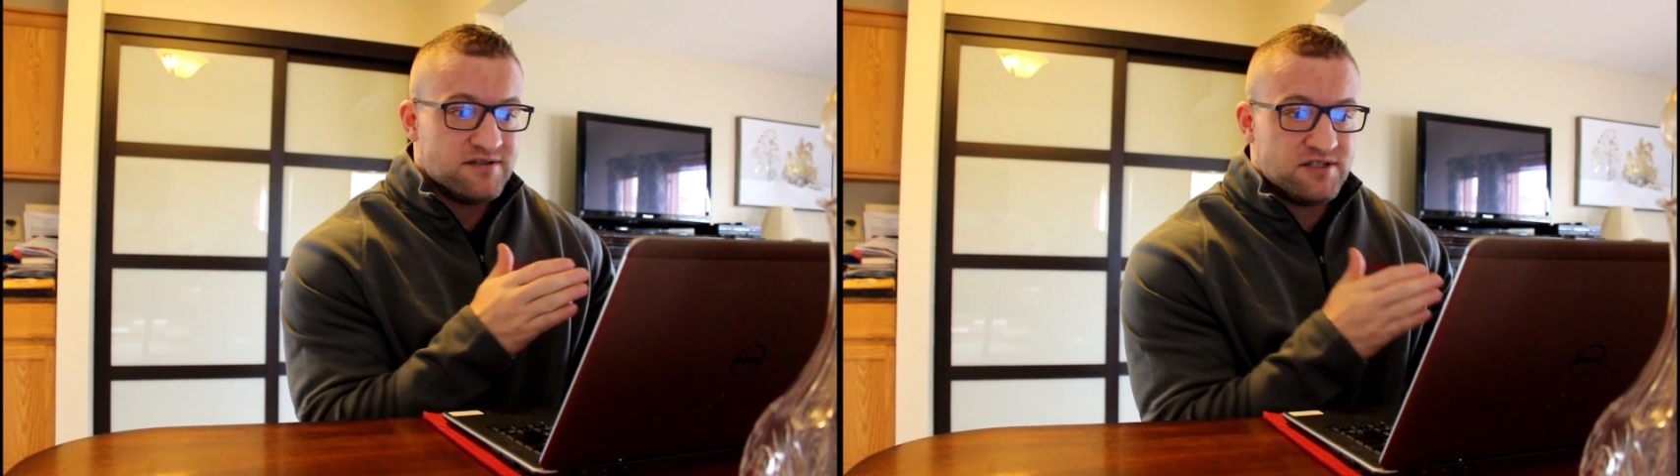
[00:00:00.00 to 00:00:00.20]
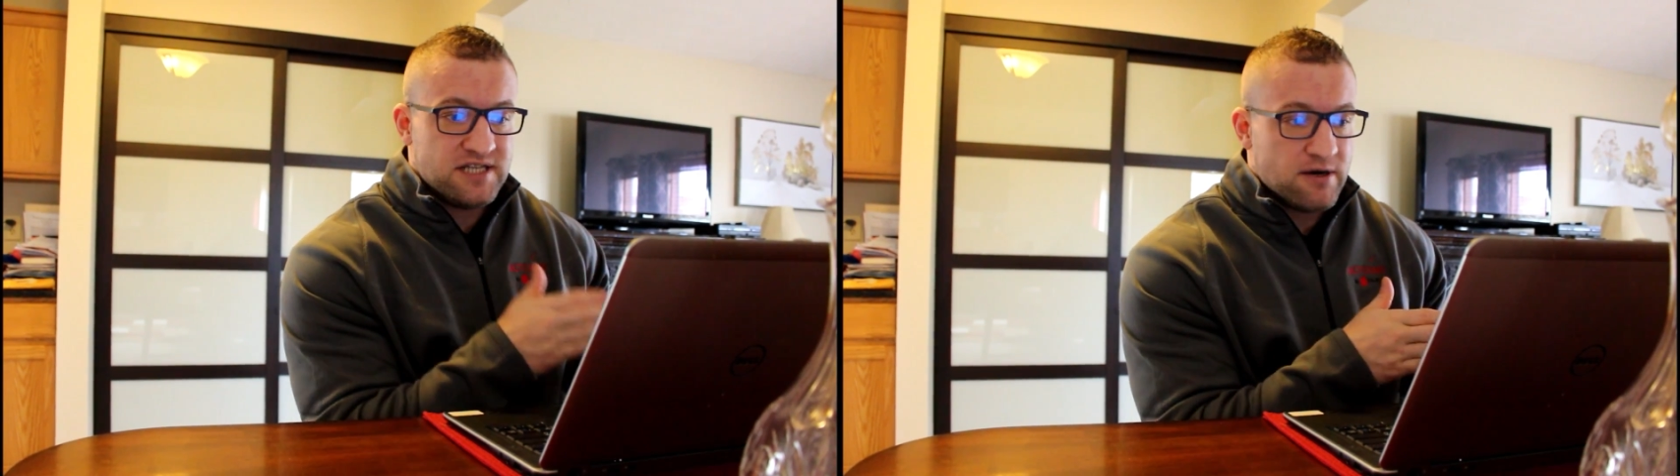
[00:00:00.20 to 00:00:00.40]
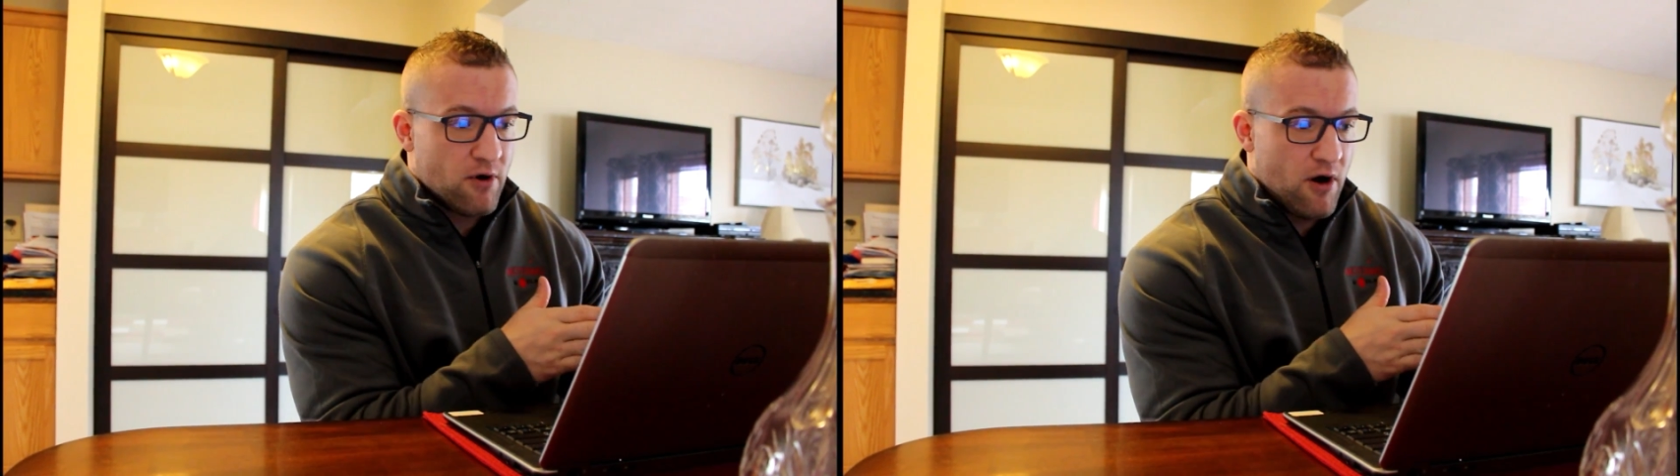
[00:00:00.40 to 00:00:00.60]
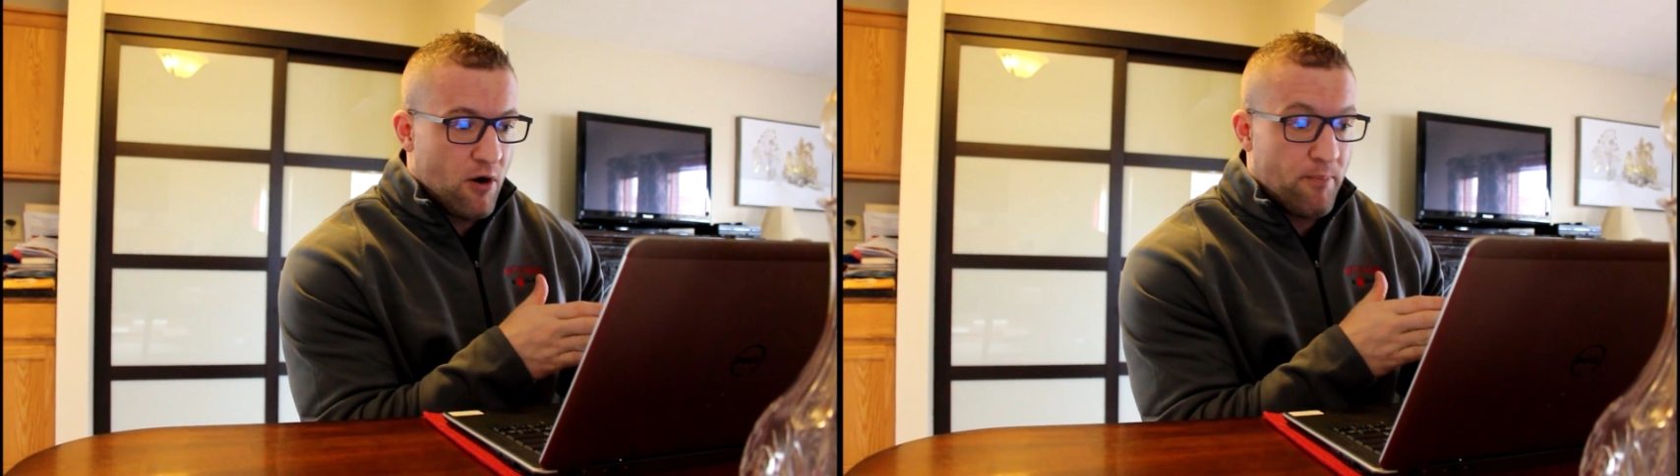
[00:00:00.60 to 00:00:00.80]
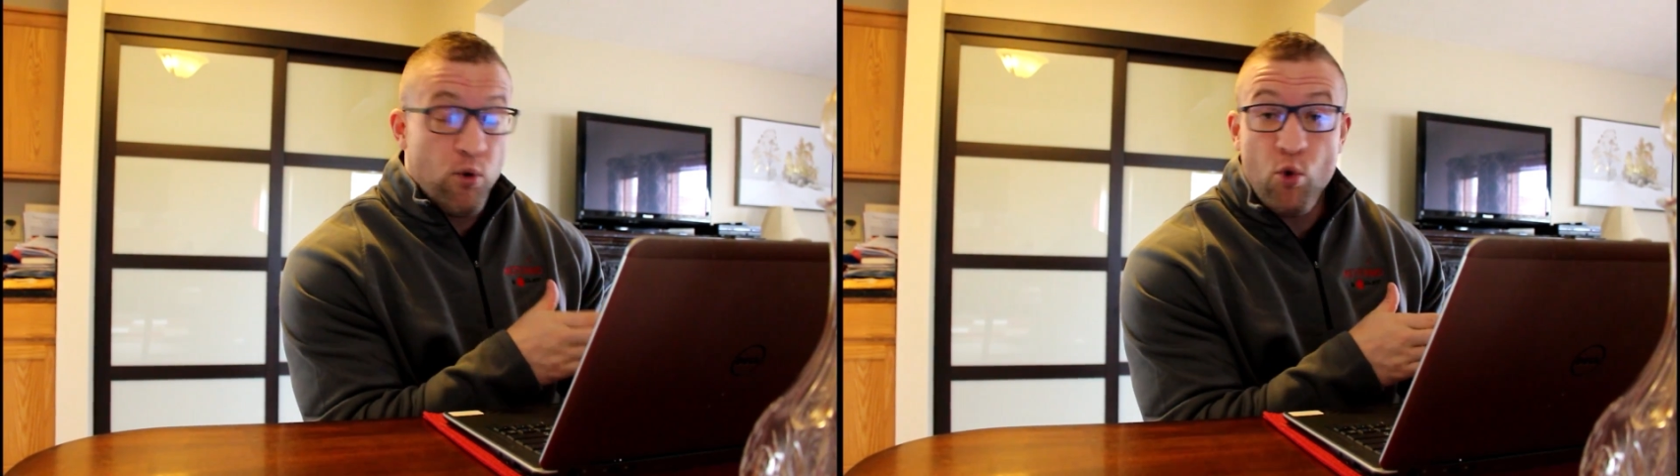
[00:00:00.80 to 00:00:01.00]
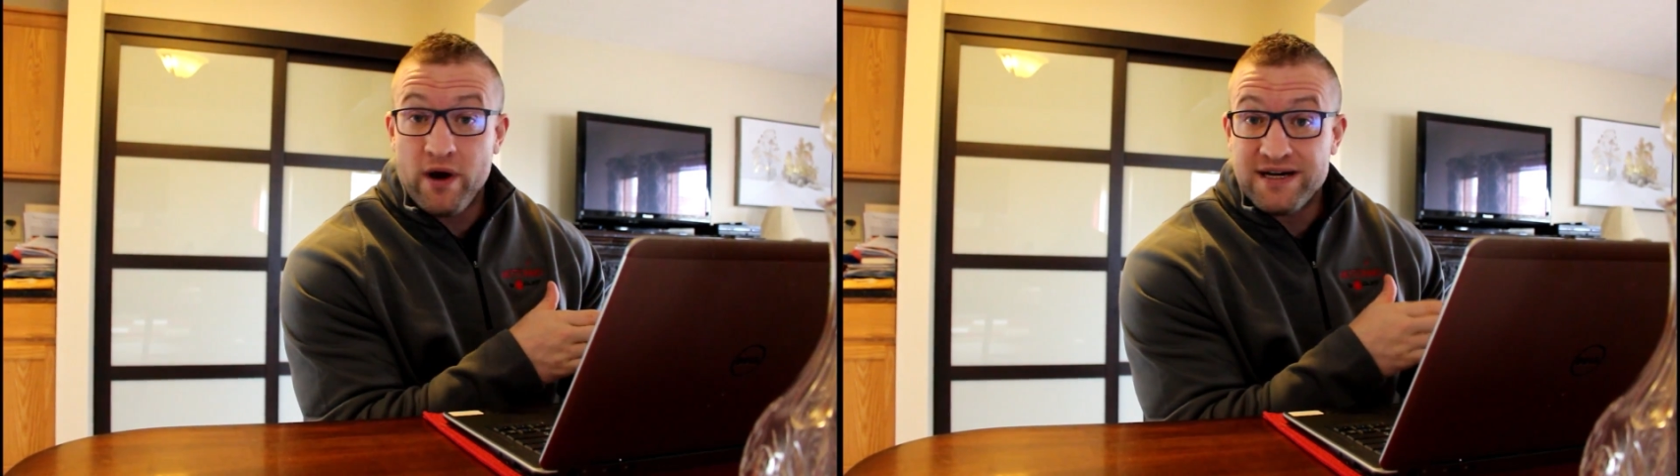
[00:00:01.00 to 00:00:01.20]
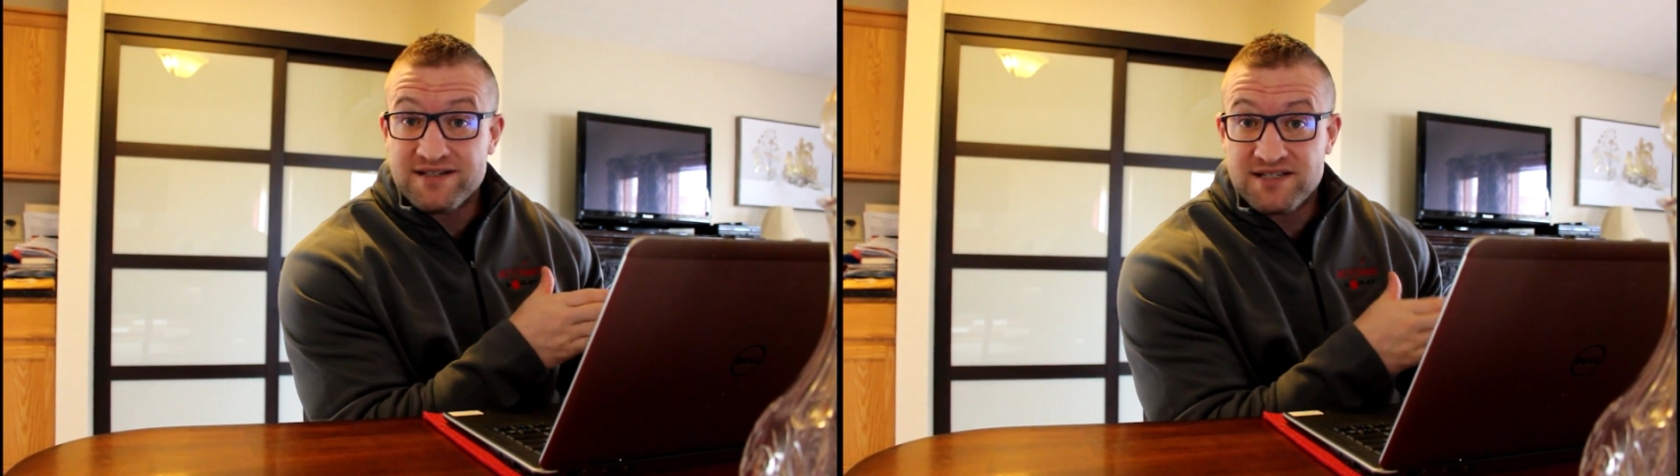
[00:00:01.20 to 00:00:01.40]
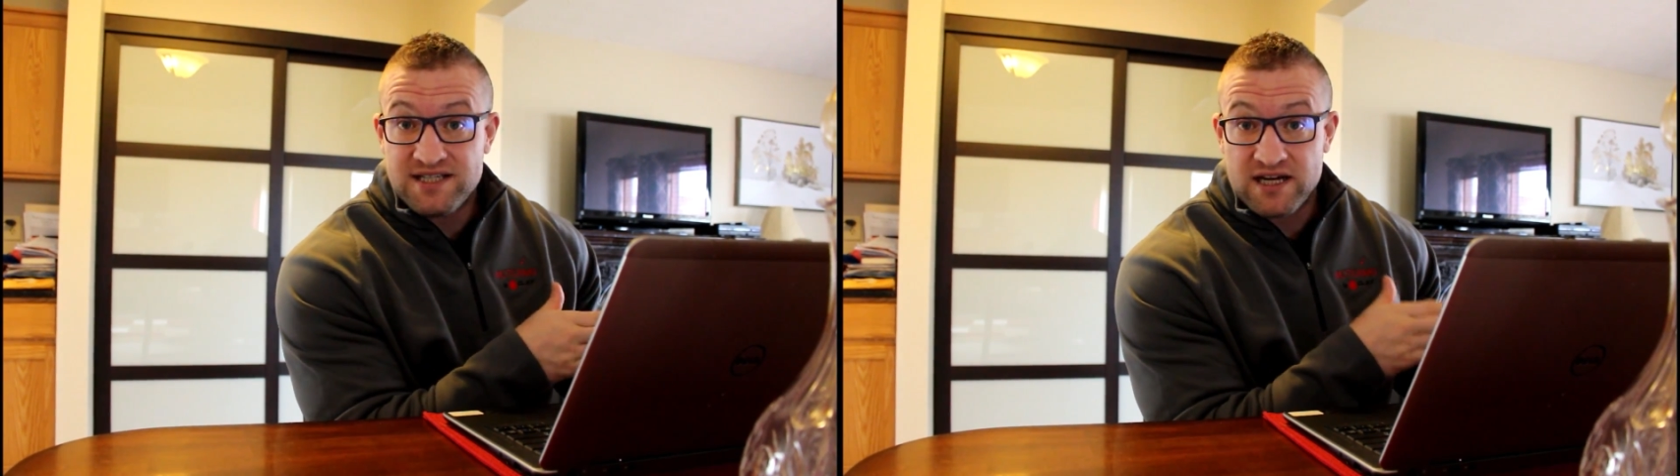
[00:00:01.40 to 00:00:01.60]

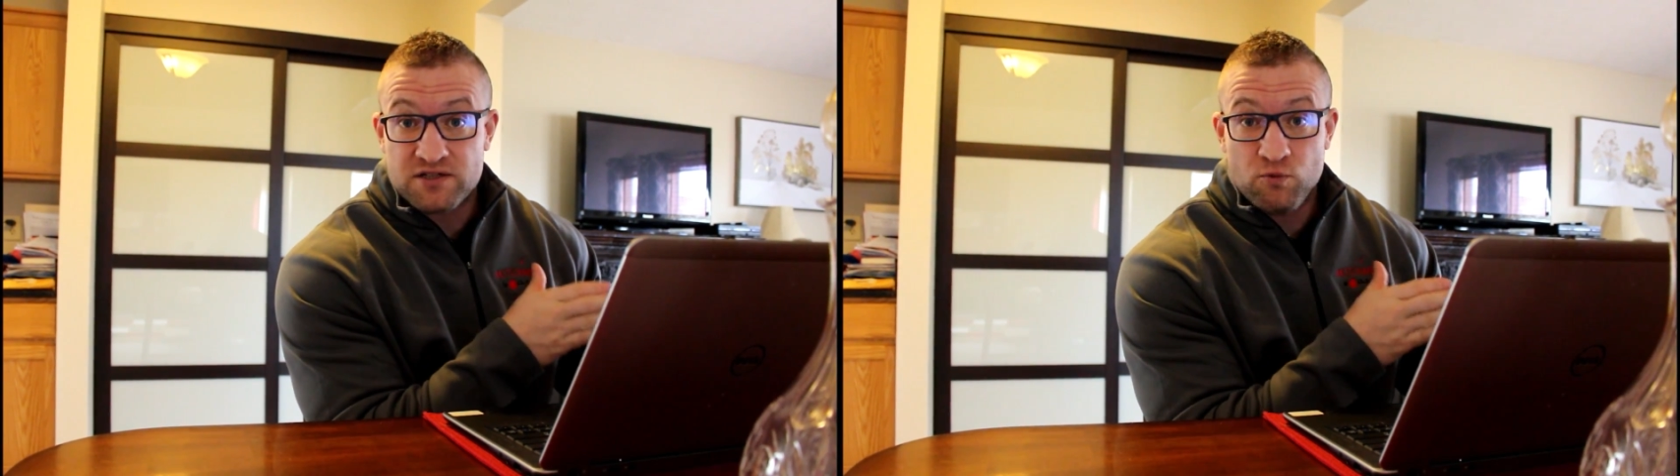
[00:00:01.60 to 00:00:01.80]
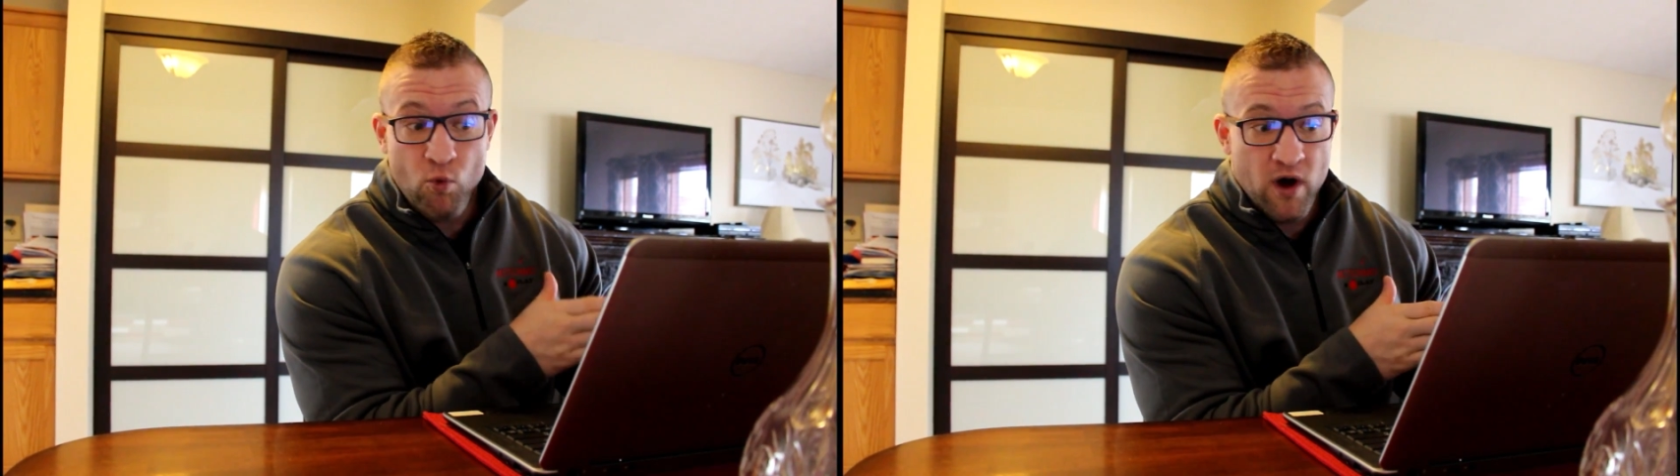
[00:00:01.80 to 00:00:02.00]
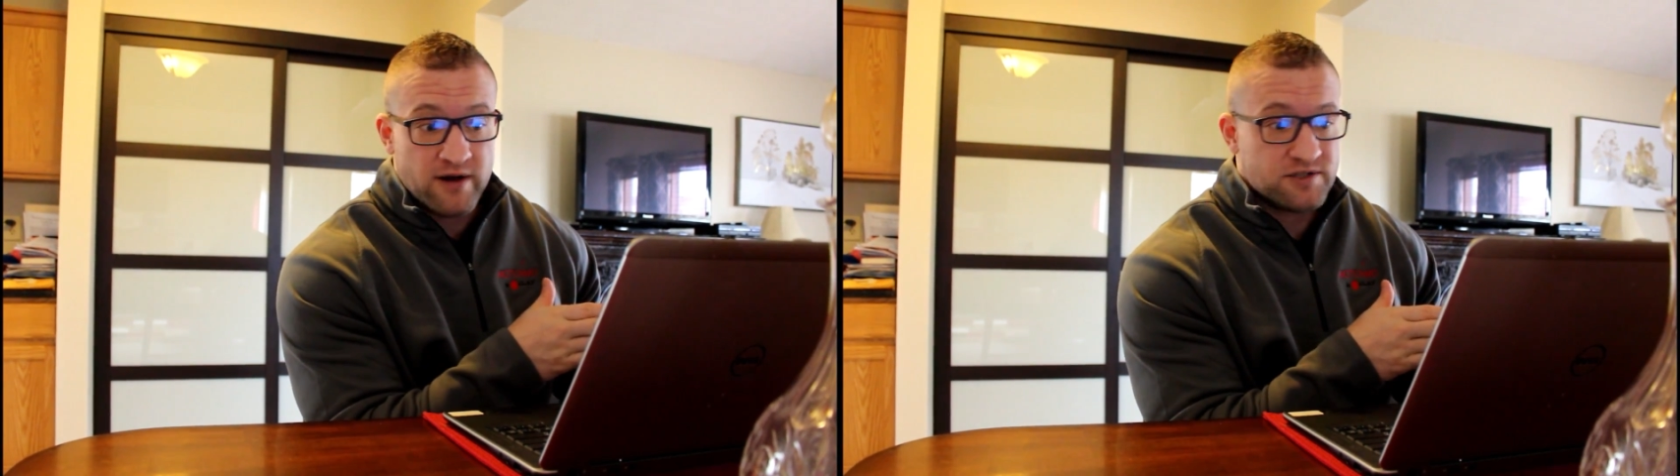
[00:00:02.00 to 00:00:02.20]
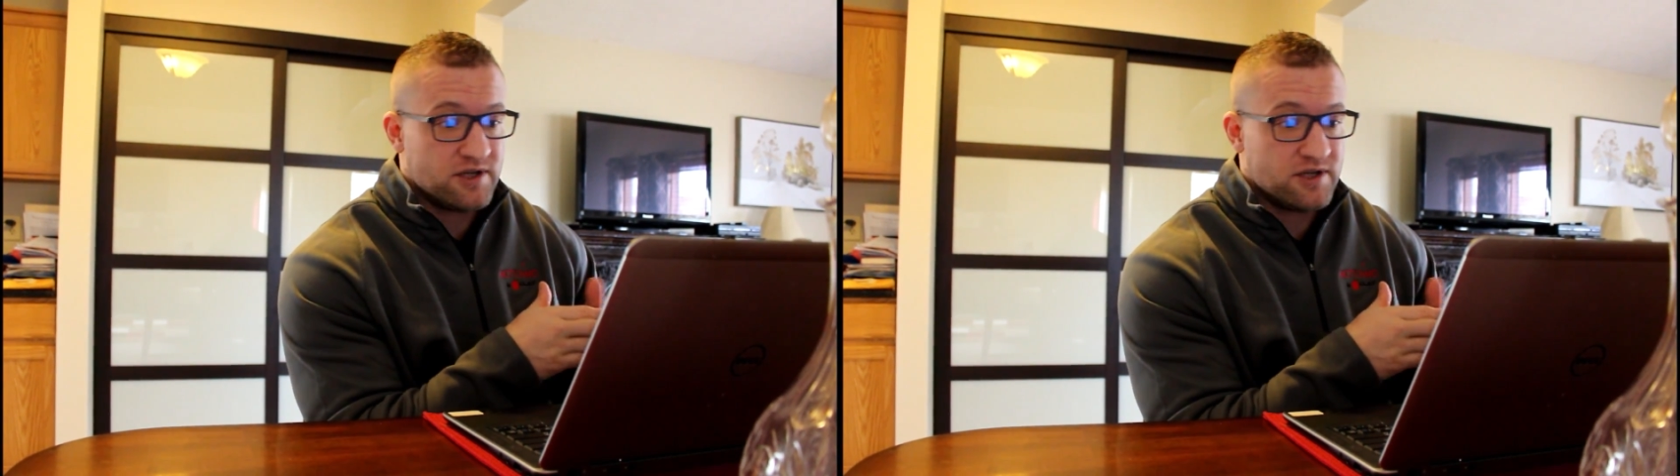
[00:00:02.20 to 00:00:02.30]
0.61.